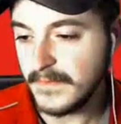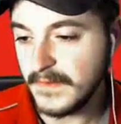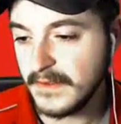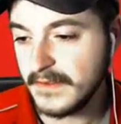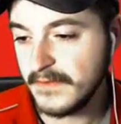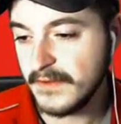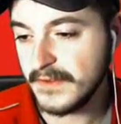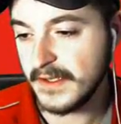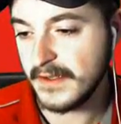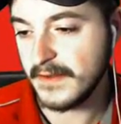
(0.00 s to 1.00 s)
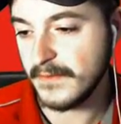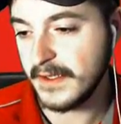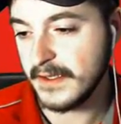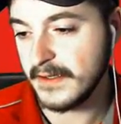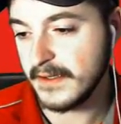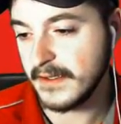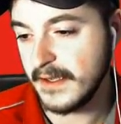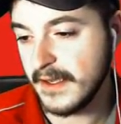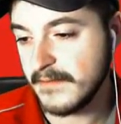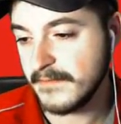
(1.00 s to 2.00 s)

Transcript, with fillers: See if there's anything we can get.